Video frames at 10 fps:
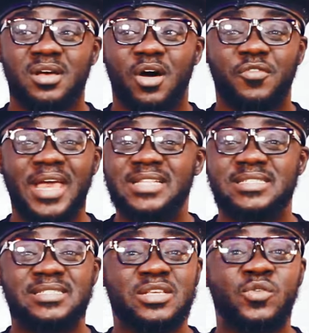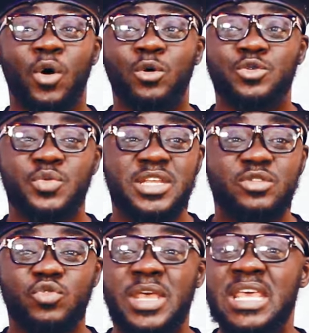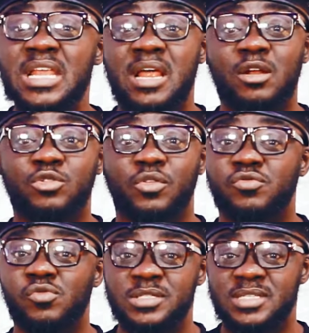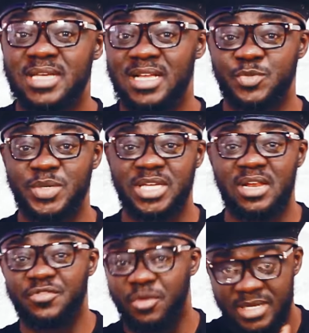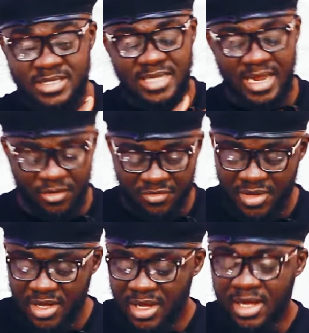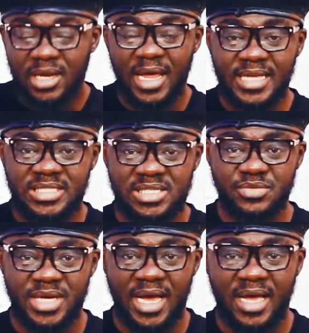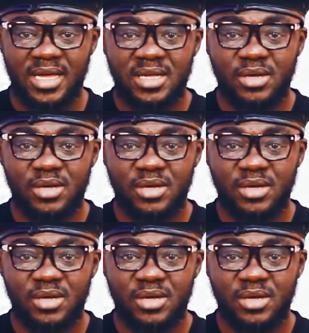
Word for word: of courtesy calls. We need to heal a lot of wounds, especially from the side of Nigeria.